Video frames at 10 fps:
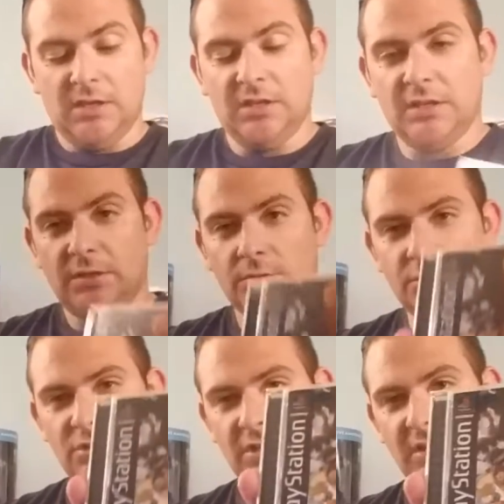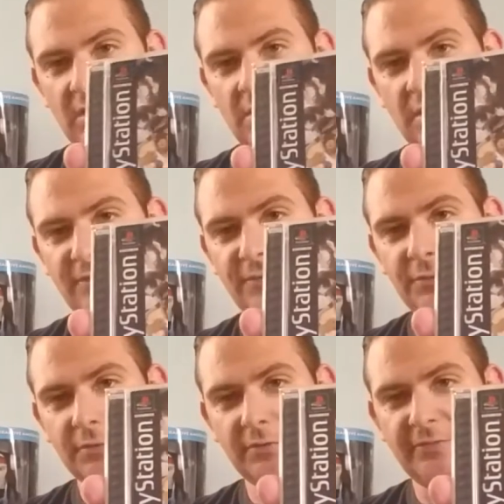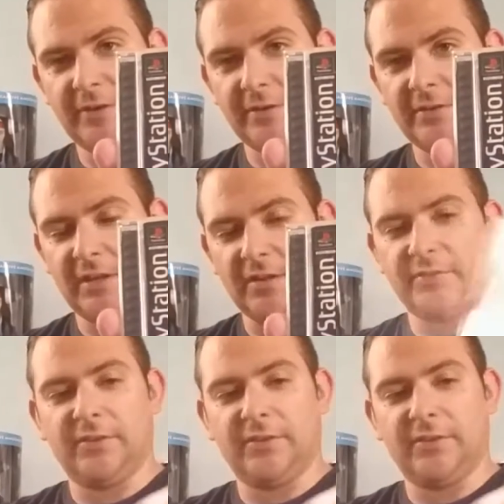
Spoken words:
Inuyasha, a Feudal Fairy Tale.